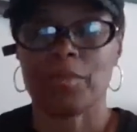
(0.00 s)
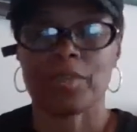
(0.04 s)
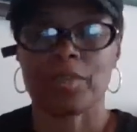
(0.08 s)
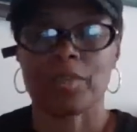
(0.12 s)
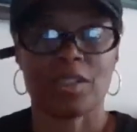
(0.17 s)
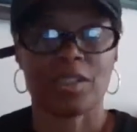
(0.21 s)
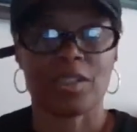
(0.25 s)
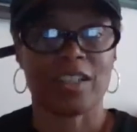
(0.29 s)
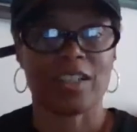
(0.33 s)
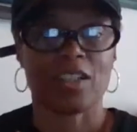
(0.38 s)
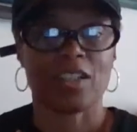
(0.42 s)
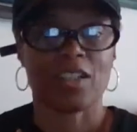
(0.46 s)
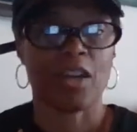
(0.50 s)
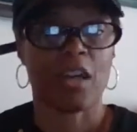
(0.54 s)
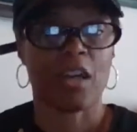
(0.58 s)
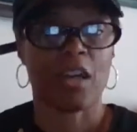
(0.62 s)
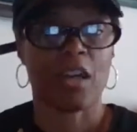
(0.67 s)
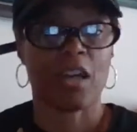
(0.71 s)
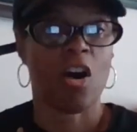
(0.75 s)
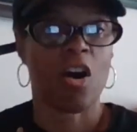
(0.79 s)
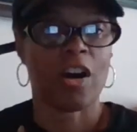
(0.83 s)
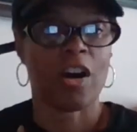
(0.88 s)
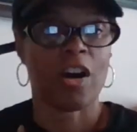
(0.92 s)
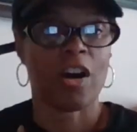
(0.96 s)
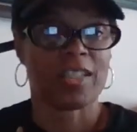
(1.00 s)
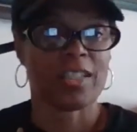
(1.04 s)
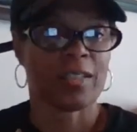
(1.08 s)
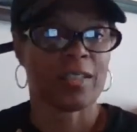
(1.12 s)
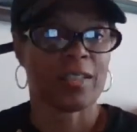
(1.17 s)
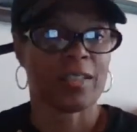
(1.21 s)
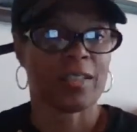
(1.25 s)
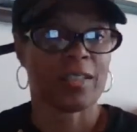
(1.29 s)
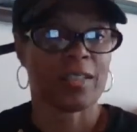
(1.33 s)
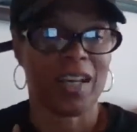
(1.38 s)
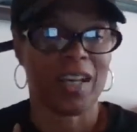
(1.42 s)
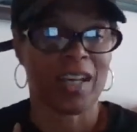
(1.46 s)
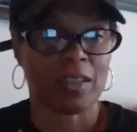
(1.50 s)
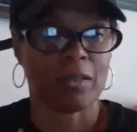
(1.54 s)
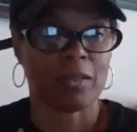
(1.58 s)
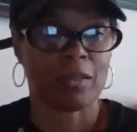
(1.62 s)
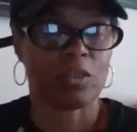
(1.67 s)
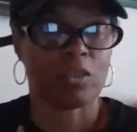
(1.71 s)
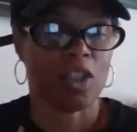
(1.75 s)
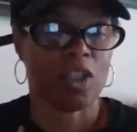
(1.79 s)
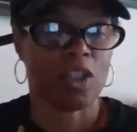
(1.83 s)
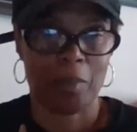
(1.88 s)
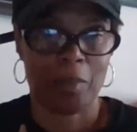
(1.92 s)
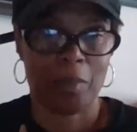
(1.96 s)
like her heart is about to
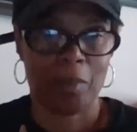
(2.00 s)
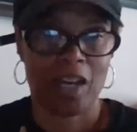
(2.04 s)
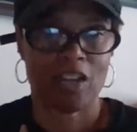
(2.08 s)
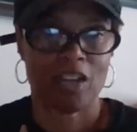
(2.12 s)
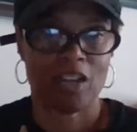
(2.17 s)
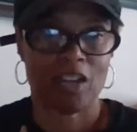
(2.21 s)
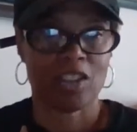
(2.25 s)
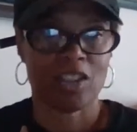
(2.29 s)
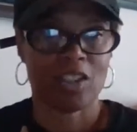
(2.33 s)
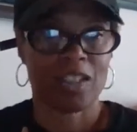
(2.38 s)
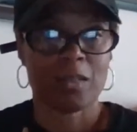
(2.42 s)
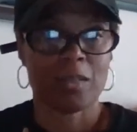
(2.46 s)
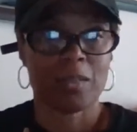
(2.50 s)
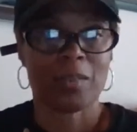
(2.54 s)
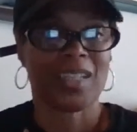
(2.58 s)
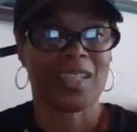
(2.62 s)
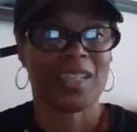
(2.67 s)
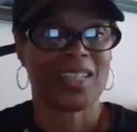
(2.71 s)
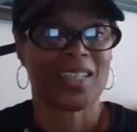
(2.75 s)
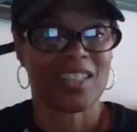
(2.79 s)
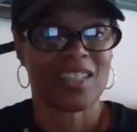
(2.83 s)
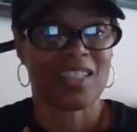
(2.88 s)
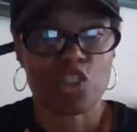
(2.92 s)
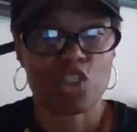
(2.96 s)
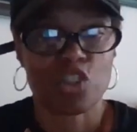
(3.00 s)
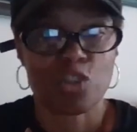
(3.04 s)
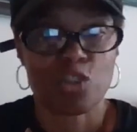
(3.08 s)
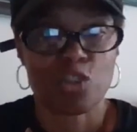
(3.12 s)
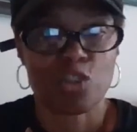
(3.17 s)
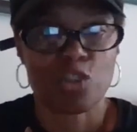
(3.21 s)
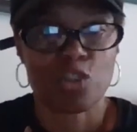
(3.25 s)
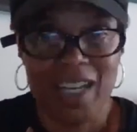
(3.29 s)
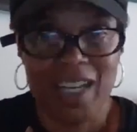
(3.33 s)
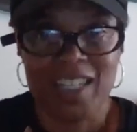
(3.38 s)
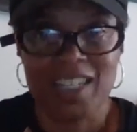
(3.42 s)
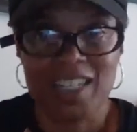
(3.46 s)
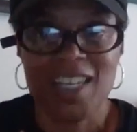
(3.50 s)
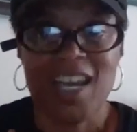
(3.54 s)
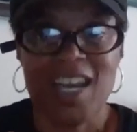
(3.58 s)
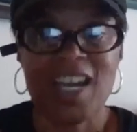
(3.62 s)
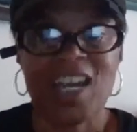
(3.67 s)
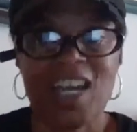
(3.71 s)
jump out her chest because of stress.